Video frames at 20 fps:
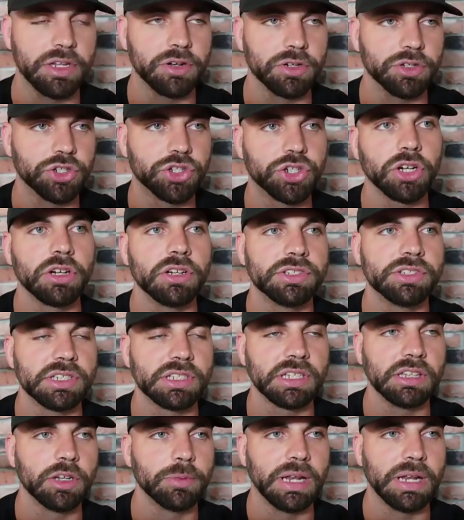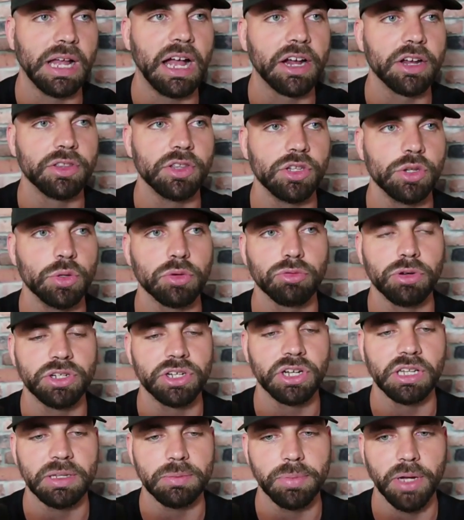Your insurance is a little bit higher than you
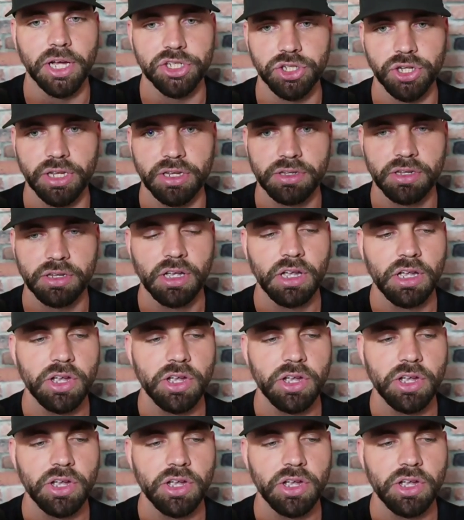originally budgeted.